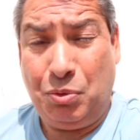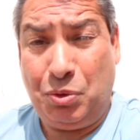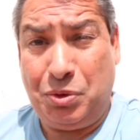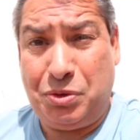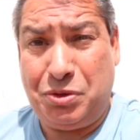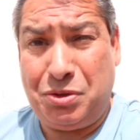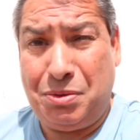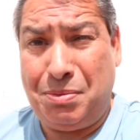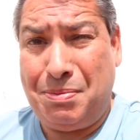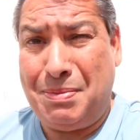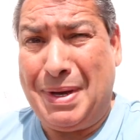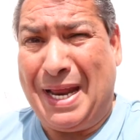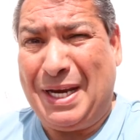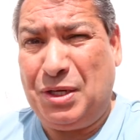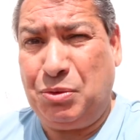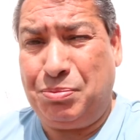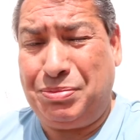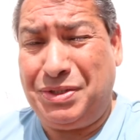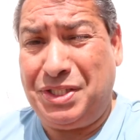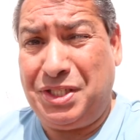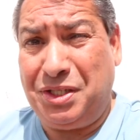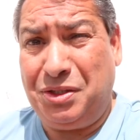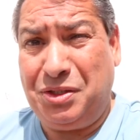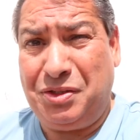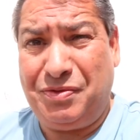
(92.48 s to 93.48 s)
which was a manual
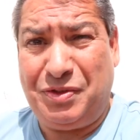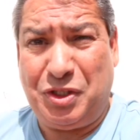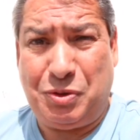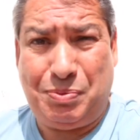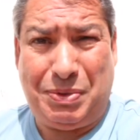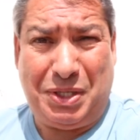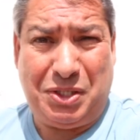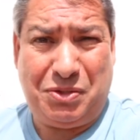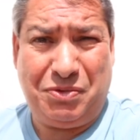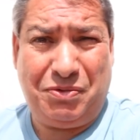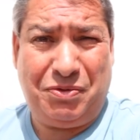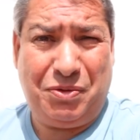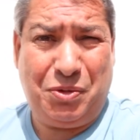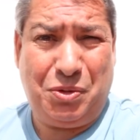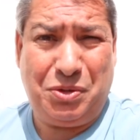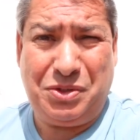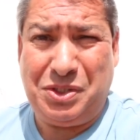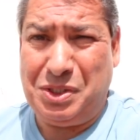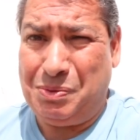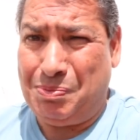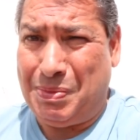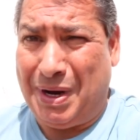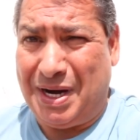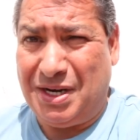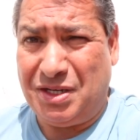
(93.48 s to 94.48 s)
produced for special
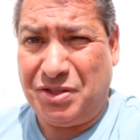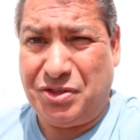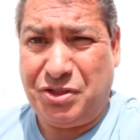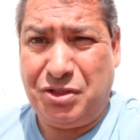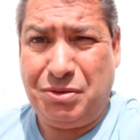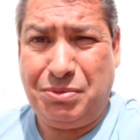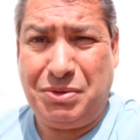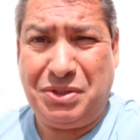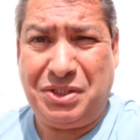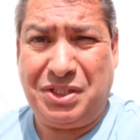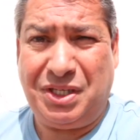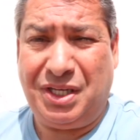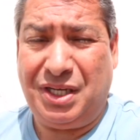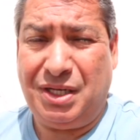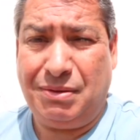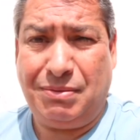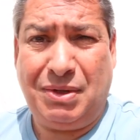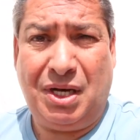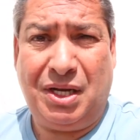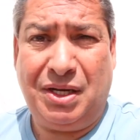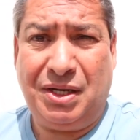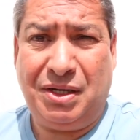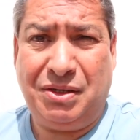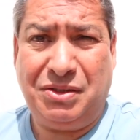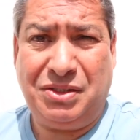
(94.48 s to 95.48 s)
forces, paratroopers, and
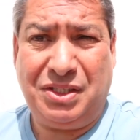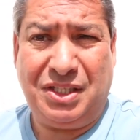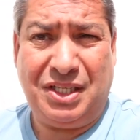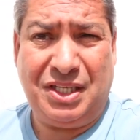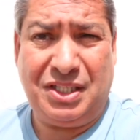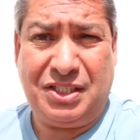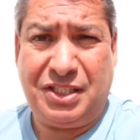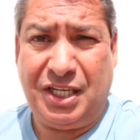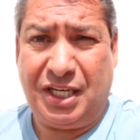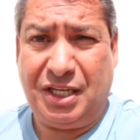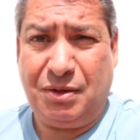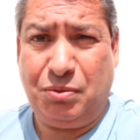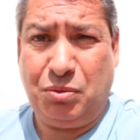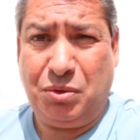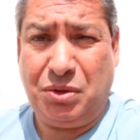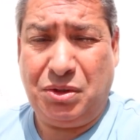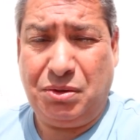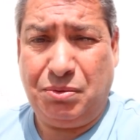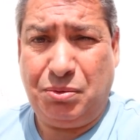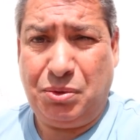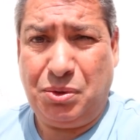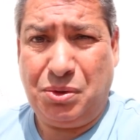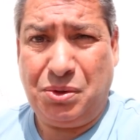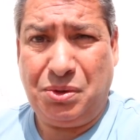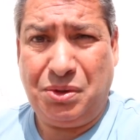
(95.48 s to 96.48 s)
commandos in the Second
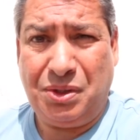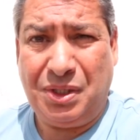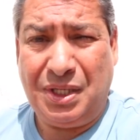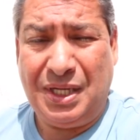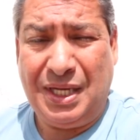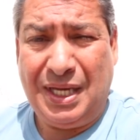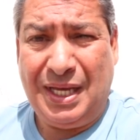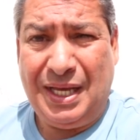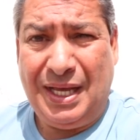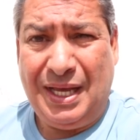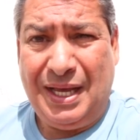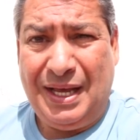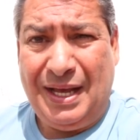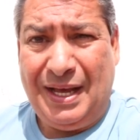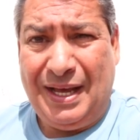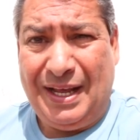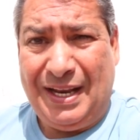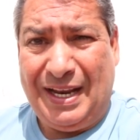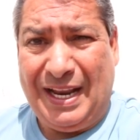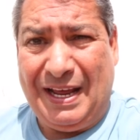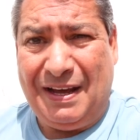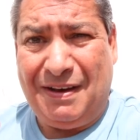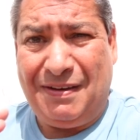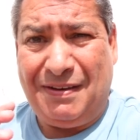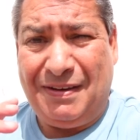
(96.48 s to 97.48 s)
World War.
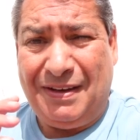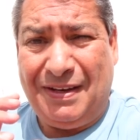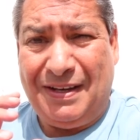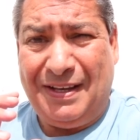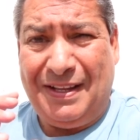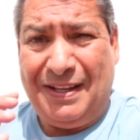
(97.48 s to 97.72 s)
Now,